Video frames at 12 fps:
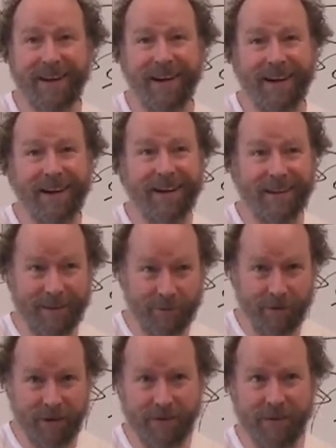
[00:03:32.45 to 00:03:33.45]
Uh, the
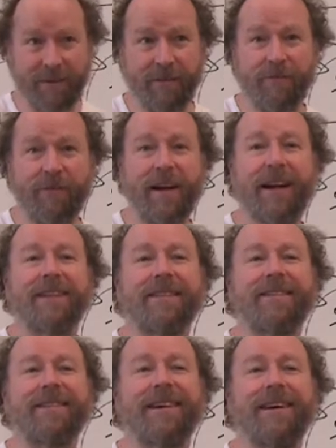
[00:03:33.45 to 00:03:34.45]
president of France,
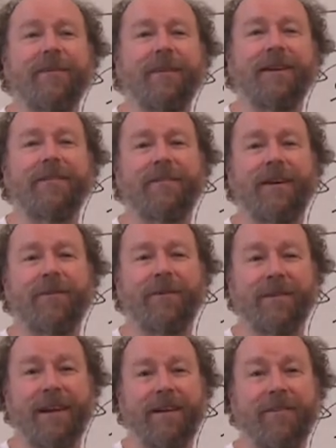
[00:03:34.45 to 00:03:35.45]
Mitterrand
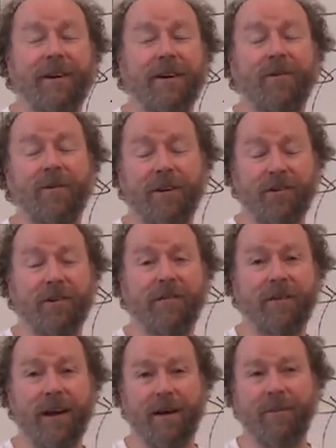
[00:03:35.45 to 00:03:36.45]
was head of a coalition
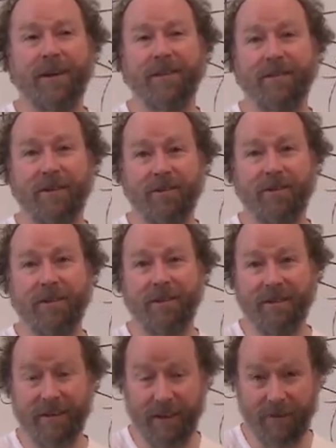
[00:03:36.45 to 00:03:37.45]
of communist
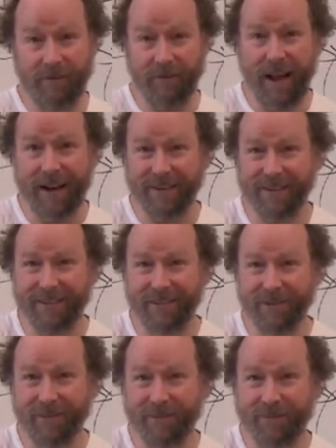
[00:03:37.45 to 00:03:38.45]
socialists and left radicals.
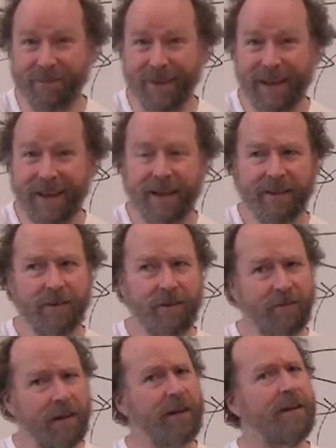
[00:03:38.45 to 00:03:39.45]
So it
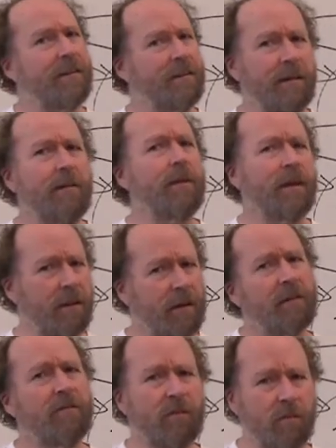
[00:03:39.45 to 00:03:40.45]
really did seem like the
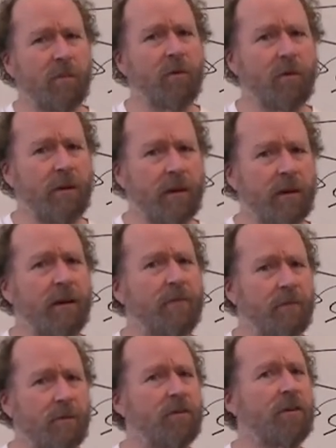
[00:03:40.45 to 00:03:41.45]
countries were moving in
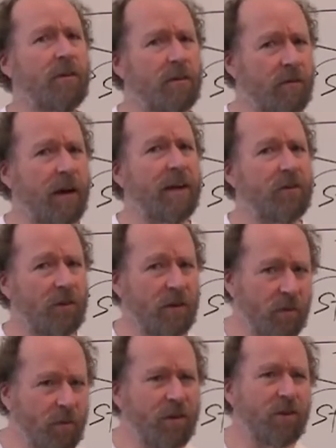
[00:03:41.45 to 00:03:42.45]
divergent
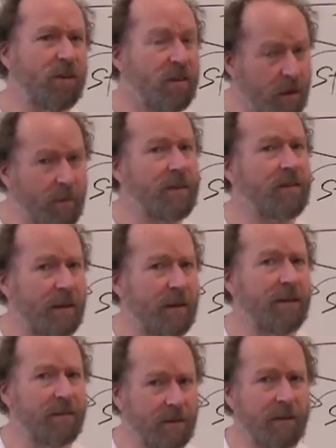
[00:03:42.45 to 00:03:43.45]
directions, which to some extent
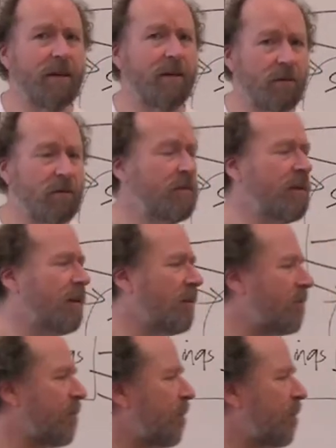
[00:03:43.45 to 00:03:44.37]
has continued since.